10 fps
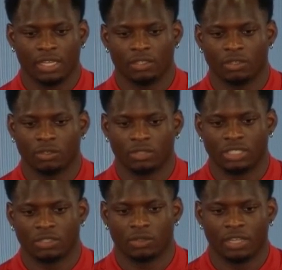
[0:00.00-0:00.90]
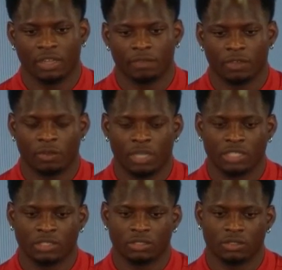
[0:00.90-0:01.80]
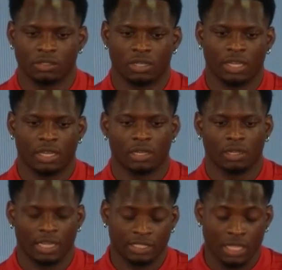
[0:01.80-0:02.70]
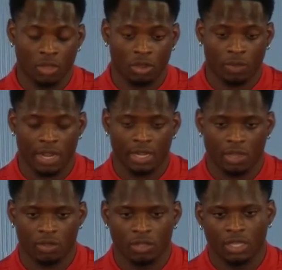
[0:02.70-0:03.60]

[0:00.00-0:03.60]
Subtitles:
you know, just on NFL rosters, like as they are right now.